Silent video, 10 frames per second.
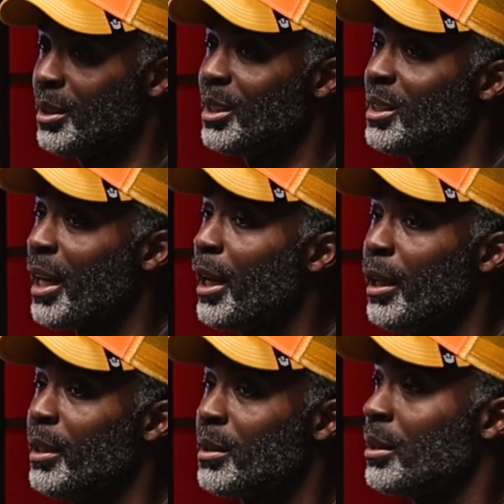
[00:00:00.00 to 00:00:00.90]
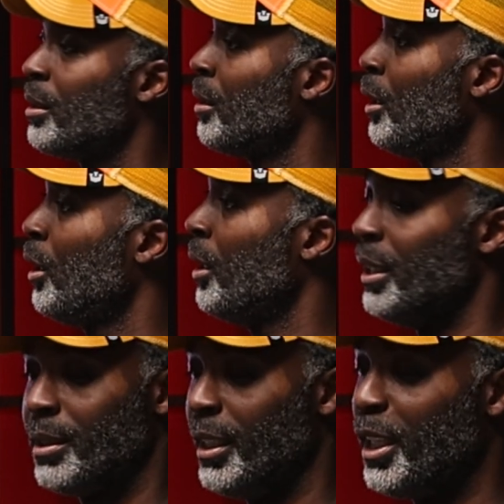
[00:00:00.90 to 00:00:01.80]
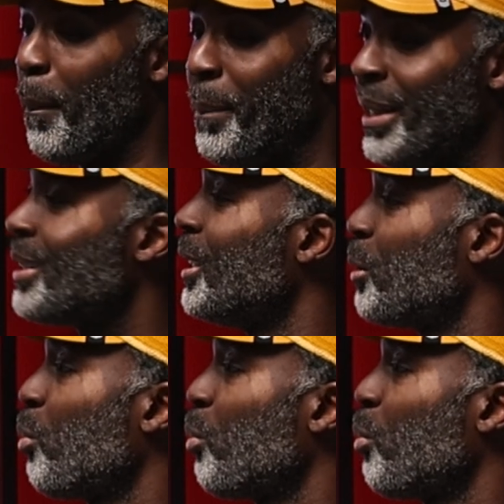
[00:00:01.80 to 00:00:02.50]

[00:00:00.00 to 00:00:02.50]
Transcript: the same. It's any business